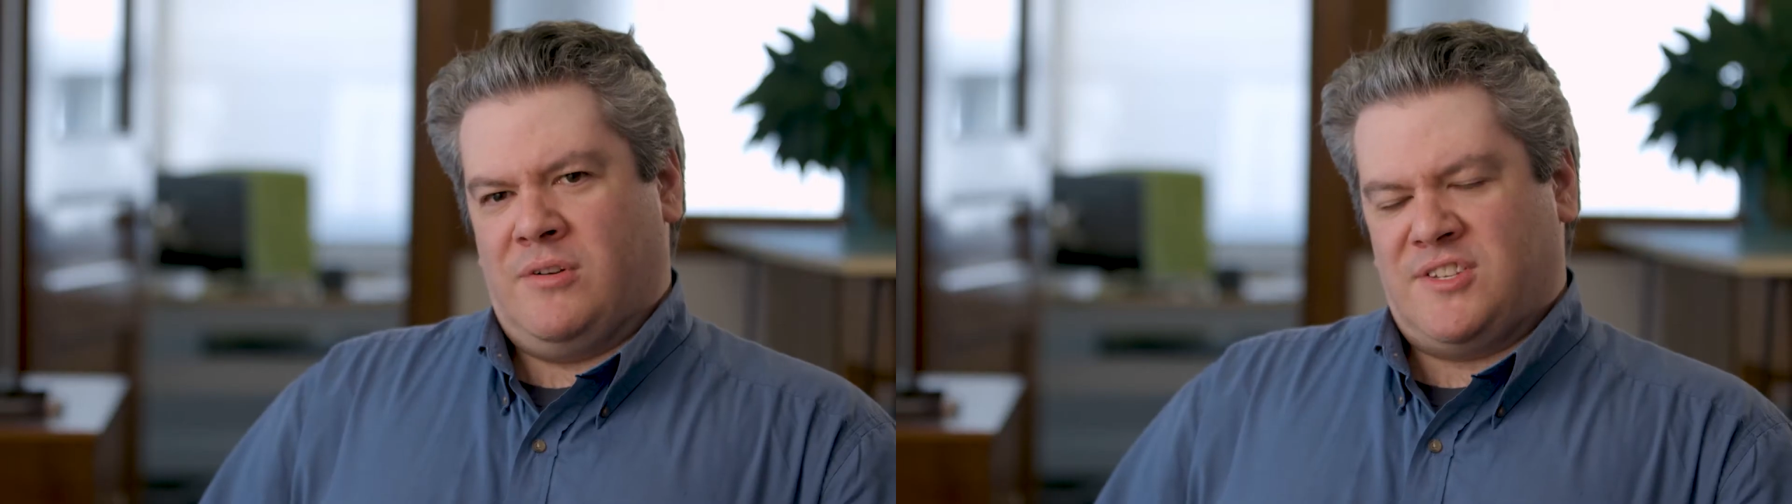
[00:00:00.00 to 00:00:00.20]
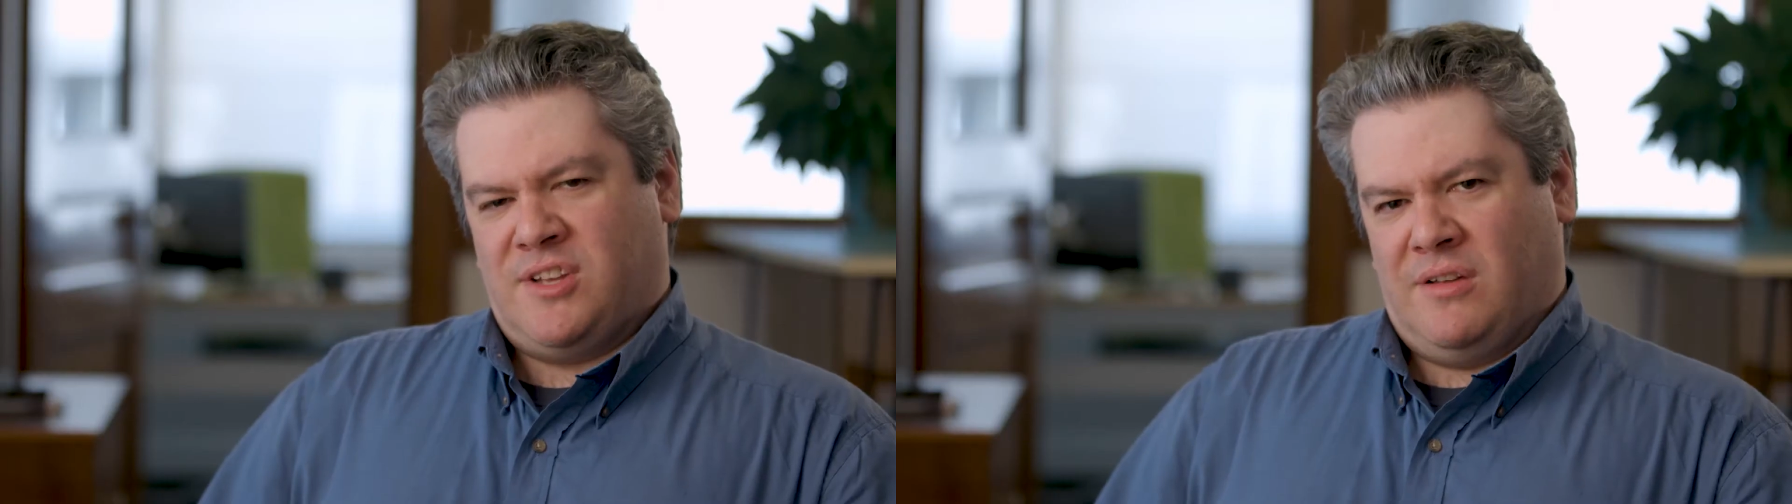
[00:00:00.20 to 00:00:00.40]

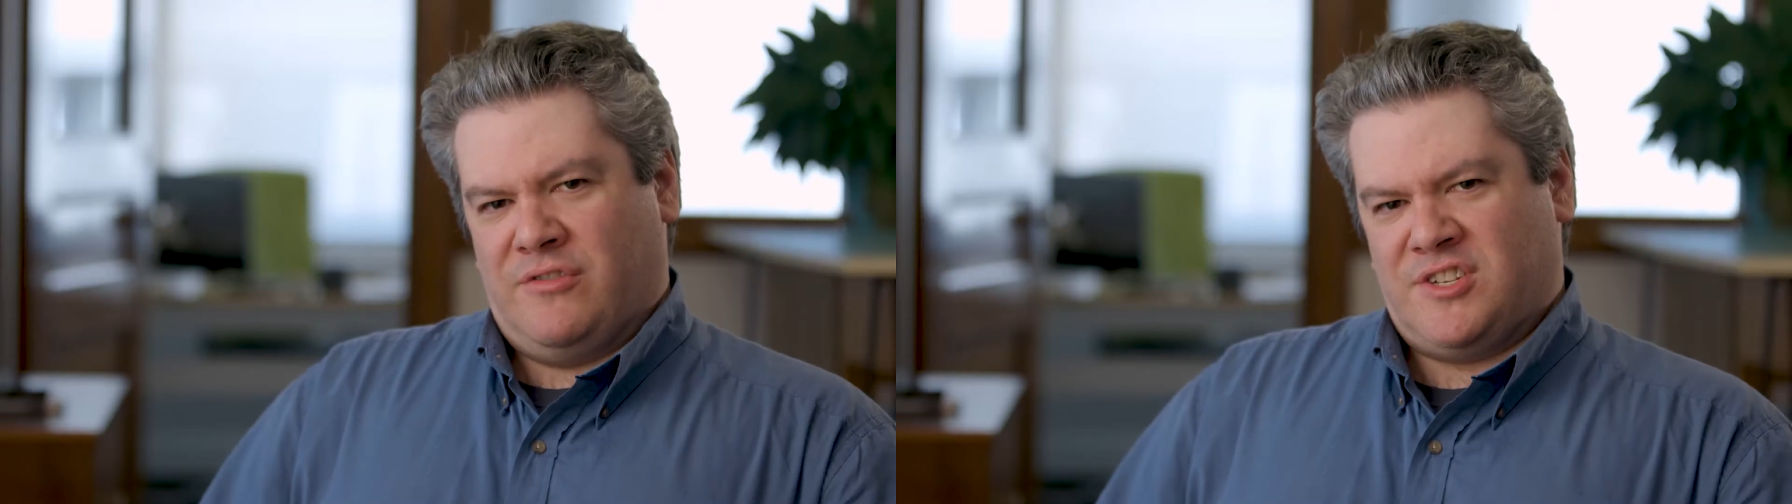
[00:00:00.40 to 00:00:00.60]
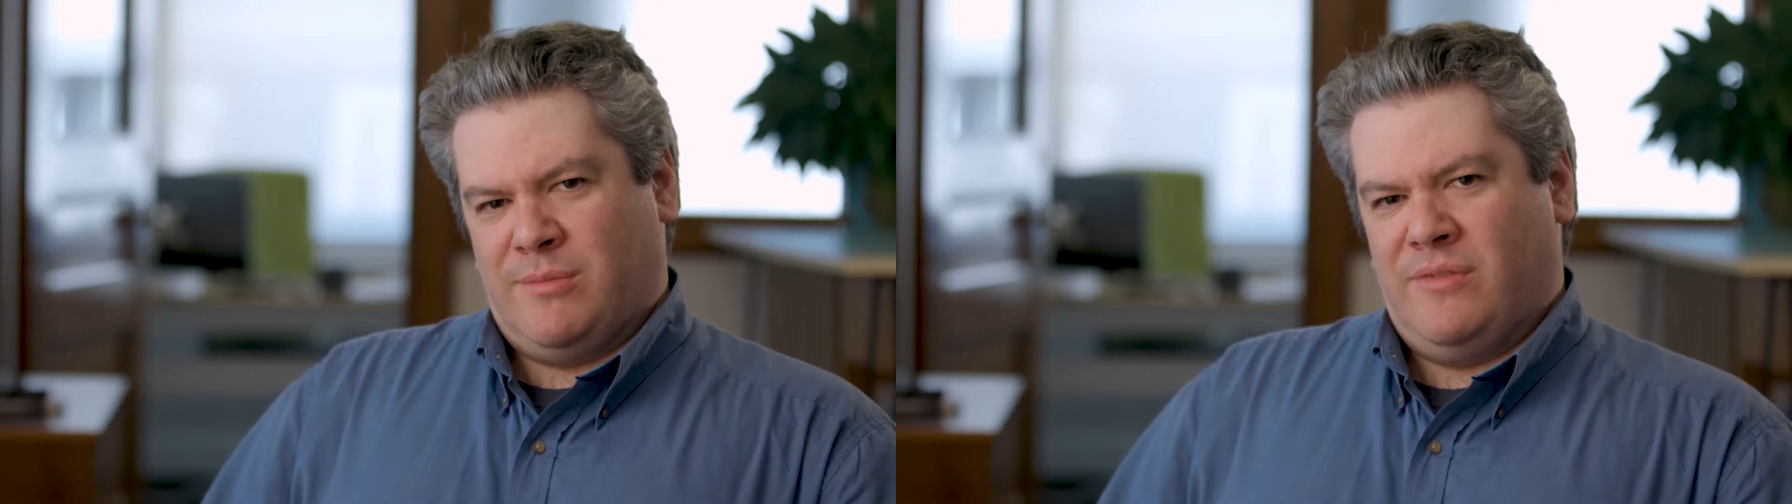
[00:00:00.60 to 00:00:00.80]
to solve
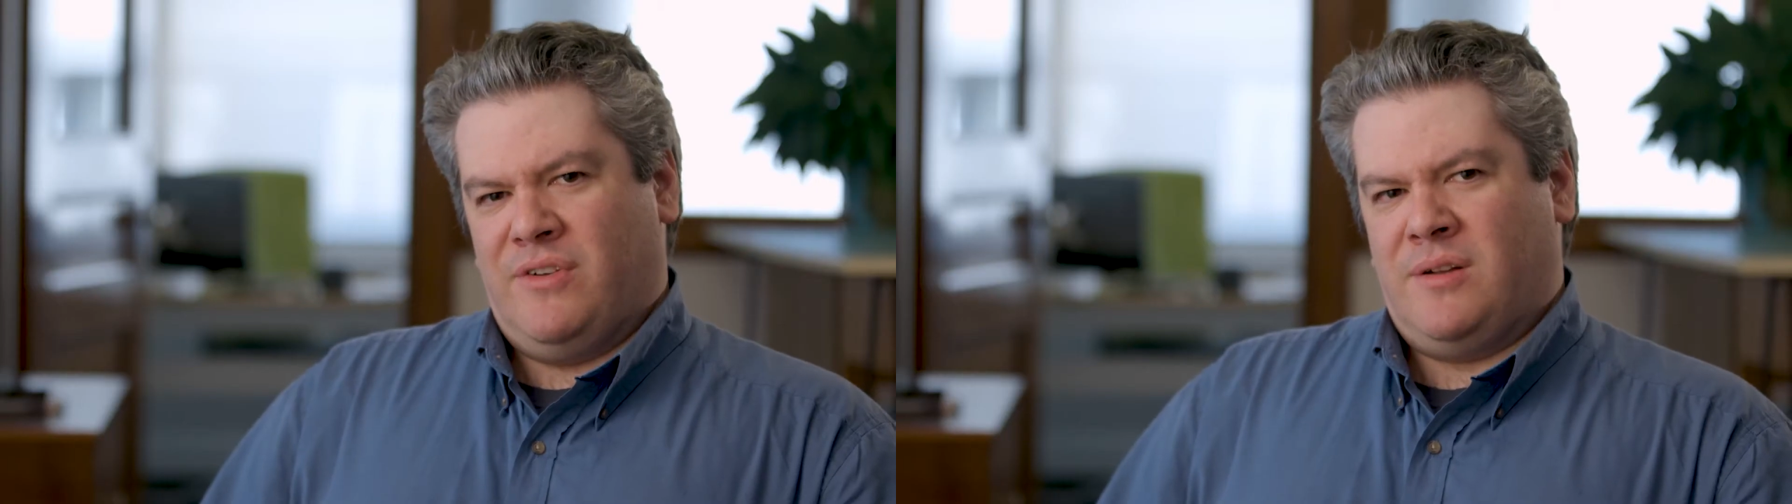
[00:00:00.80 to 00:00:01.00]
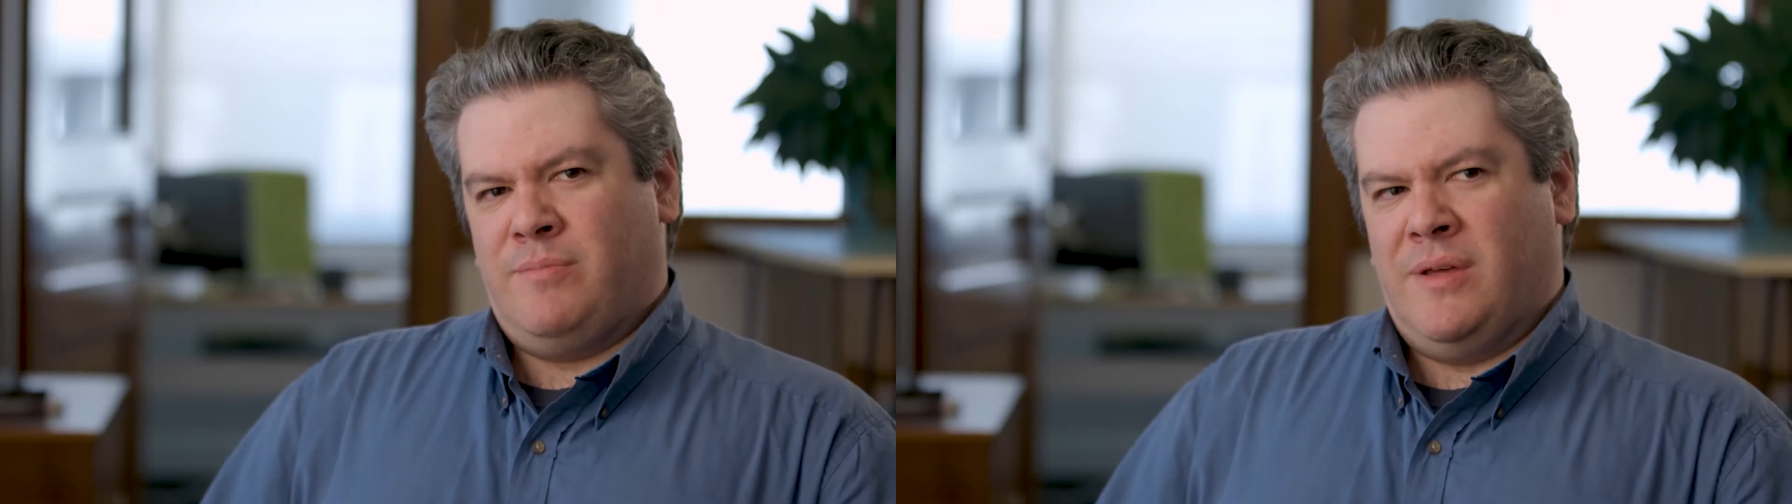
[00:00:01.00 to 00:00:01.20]
for some of it.